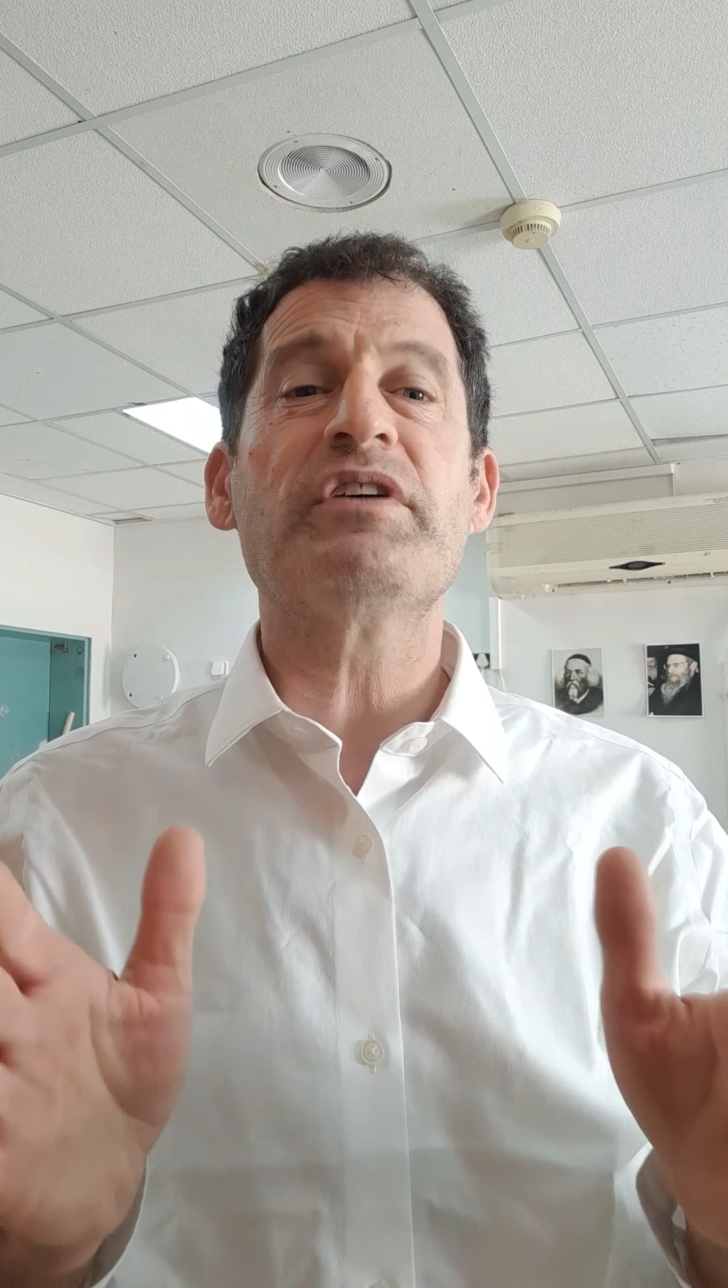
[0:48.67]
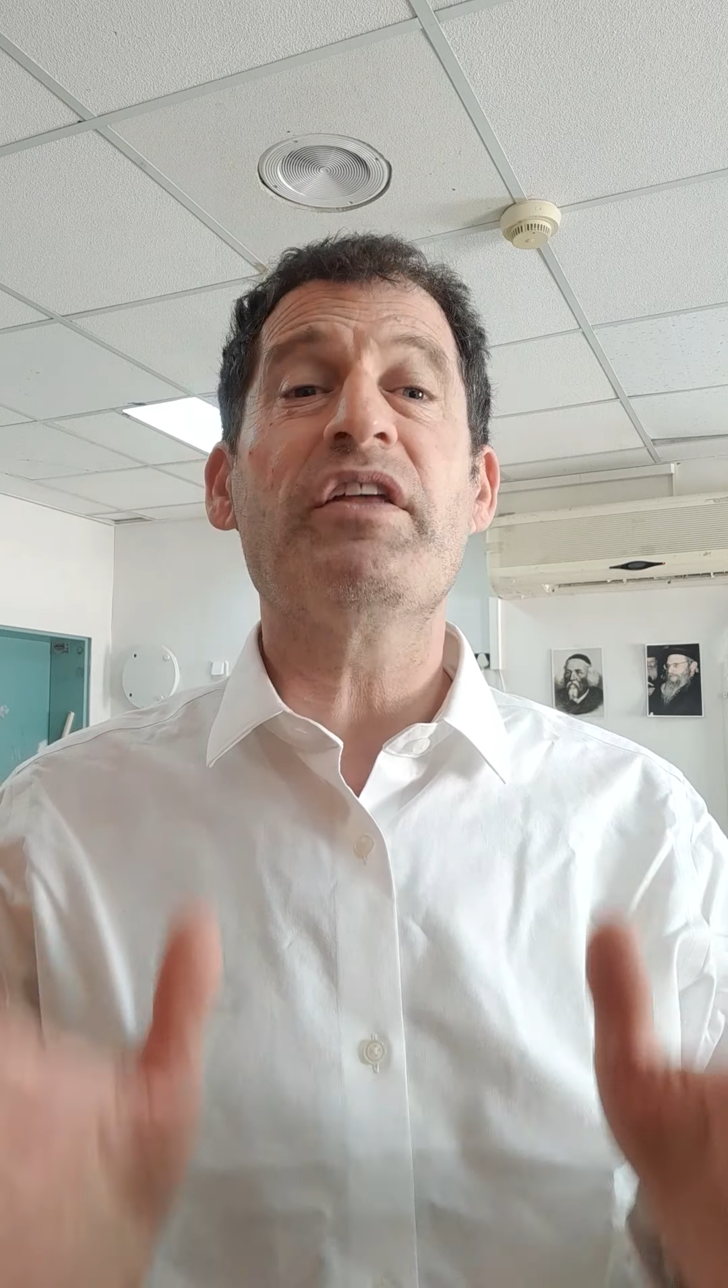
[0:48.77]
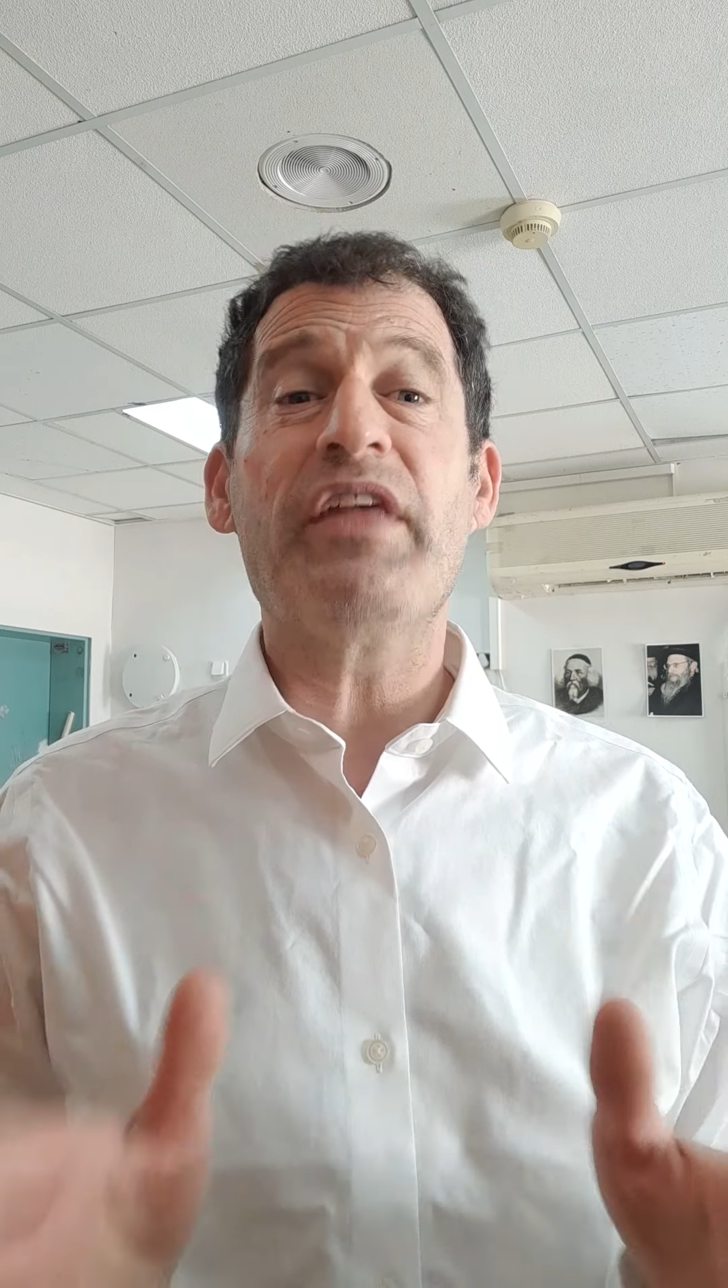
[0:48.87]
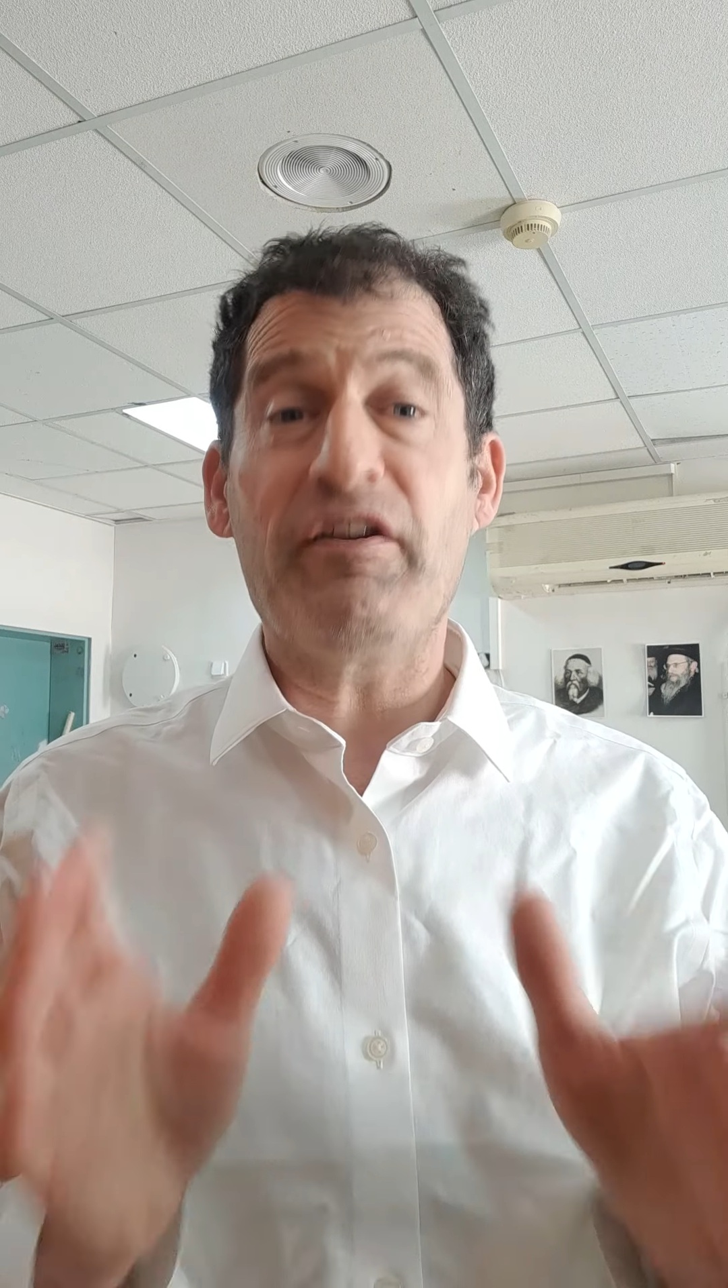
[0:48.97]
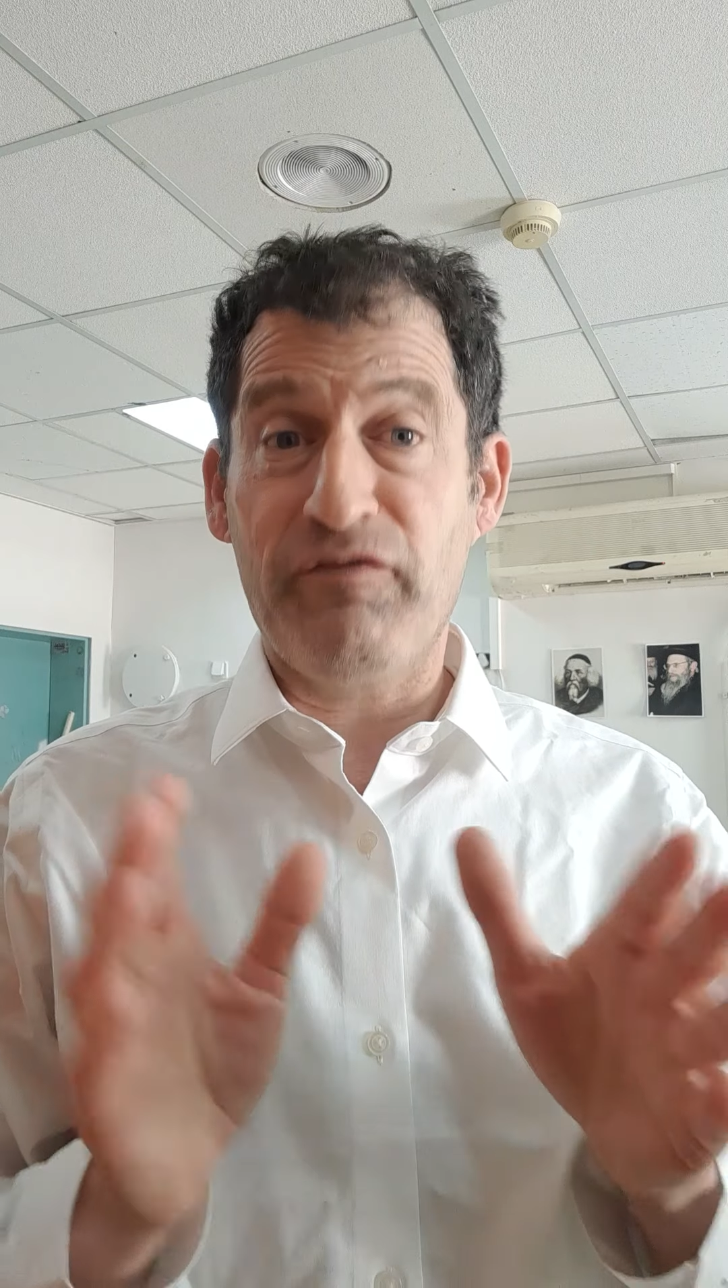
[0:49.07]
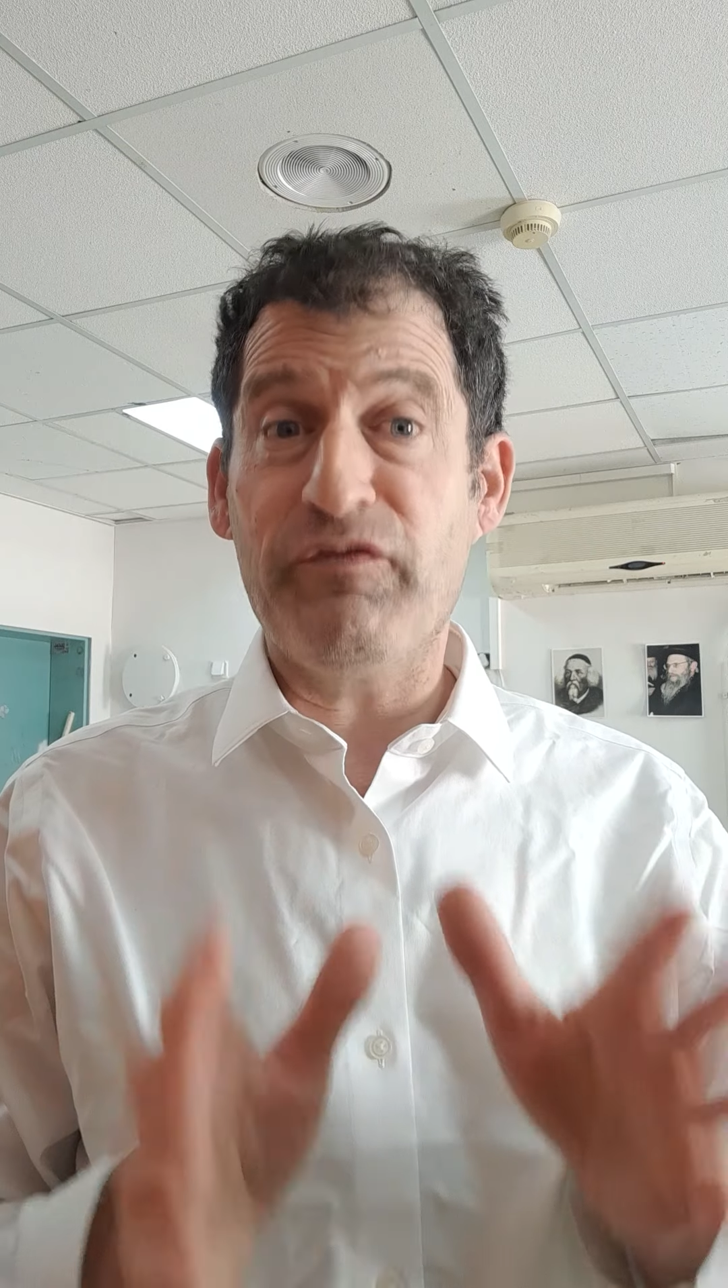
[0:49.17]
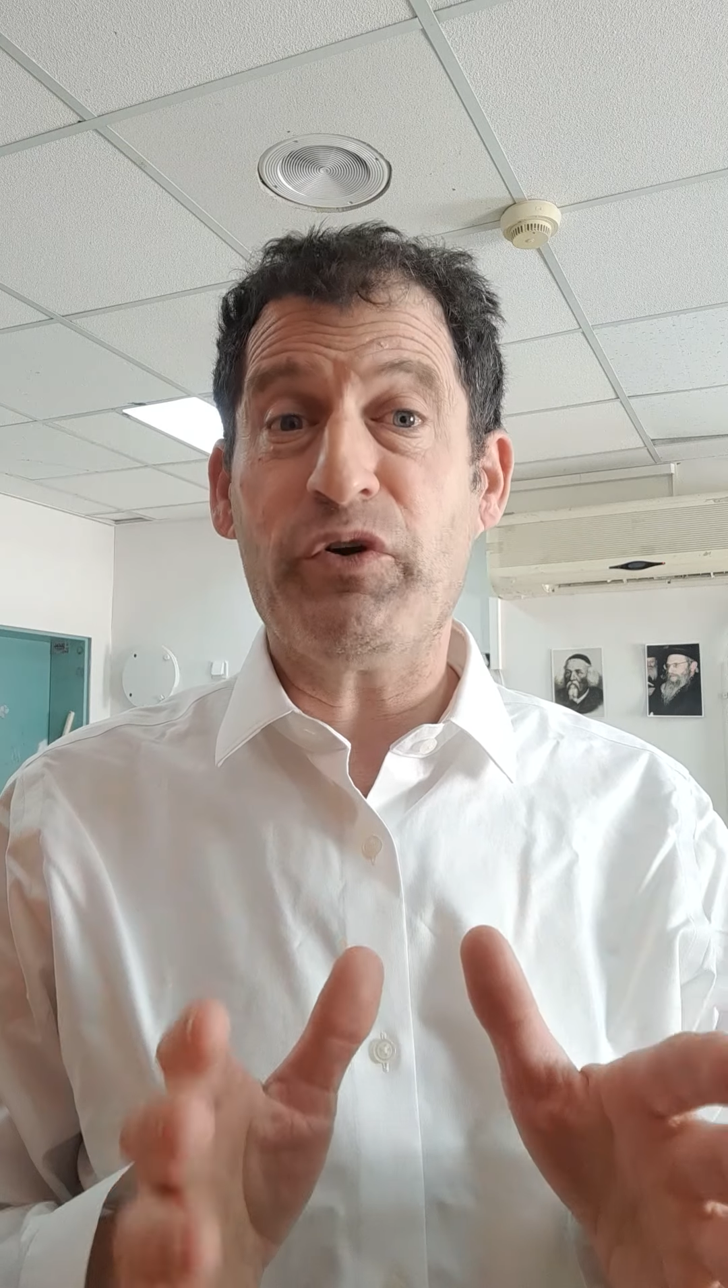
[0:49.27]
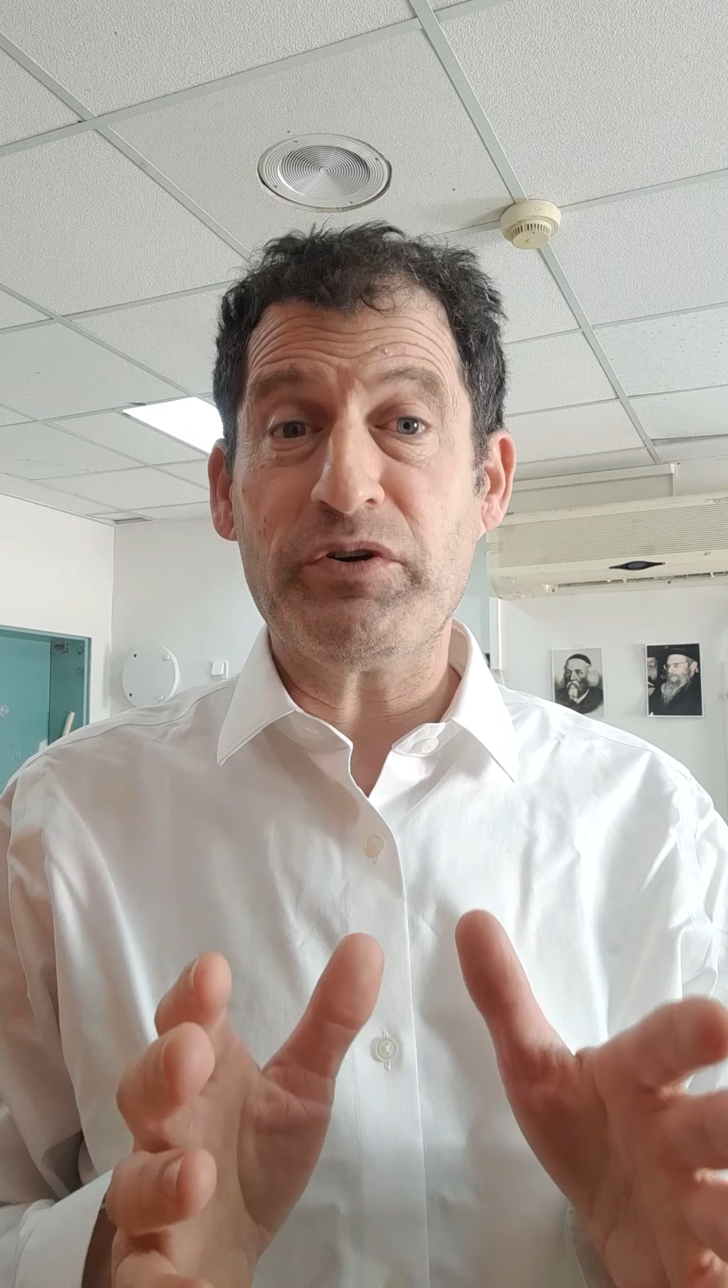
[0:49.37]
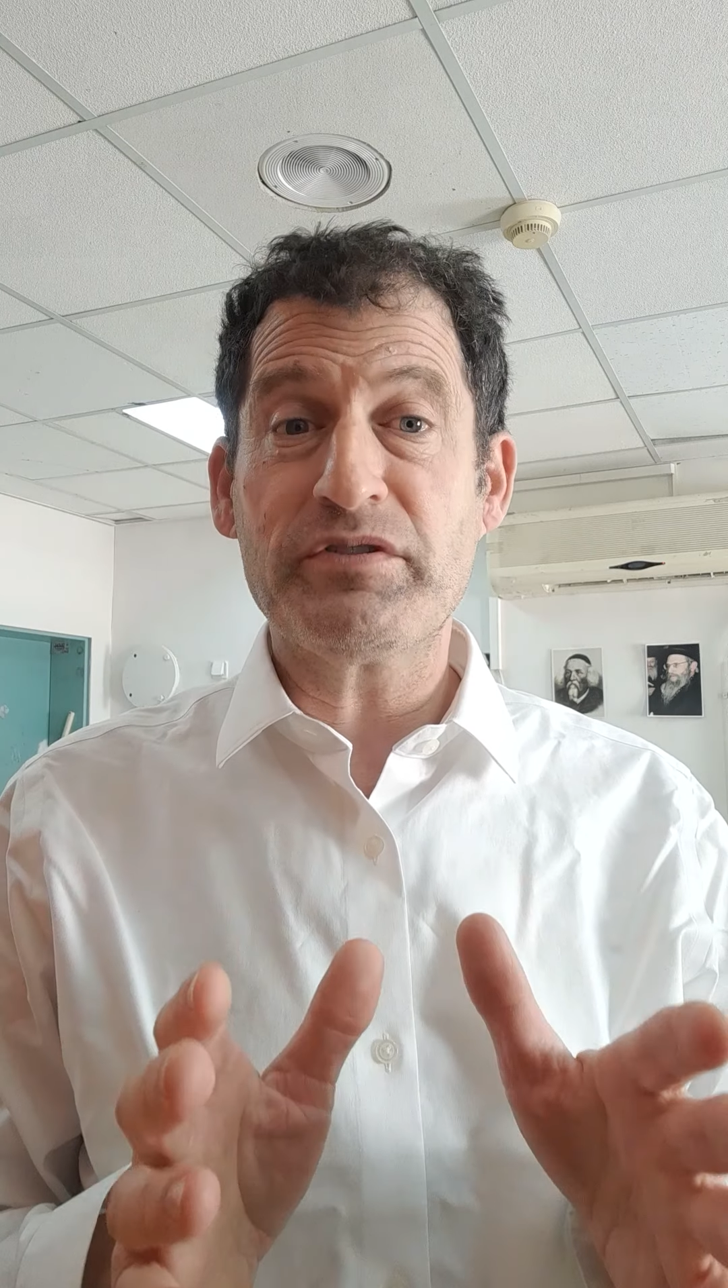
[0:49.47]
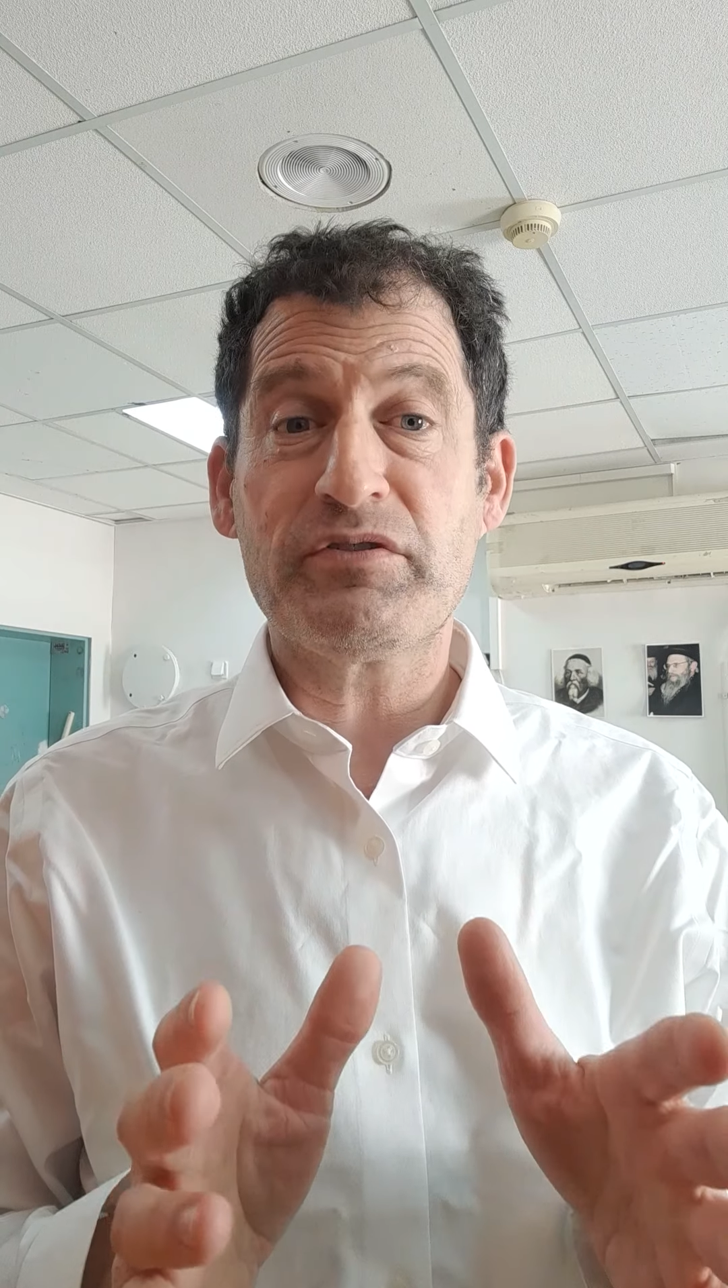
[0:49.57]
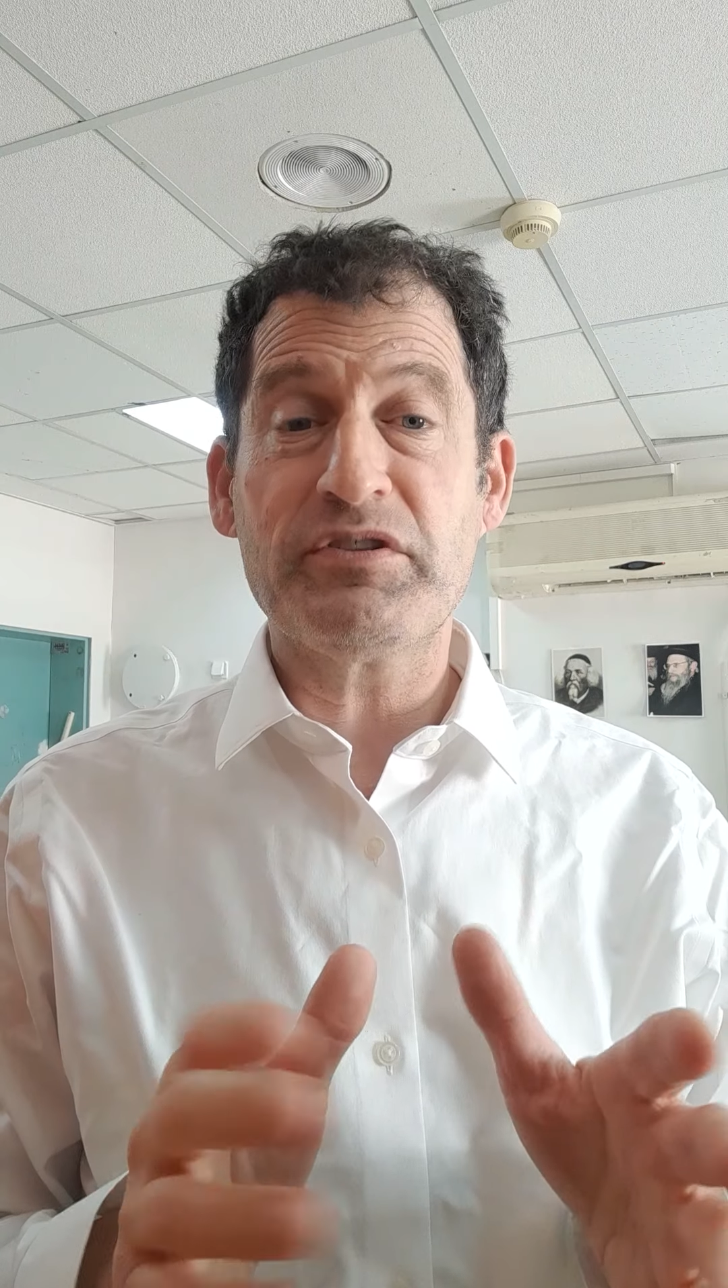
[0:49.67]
are there first,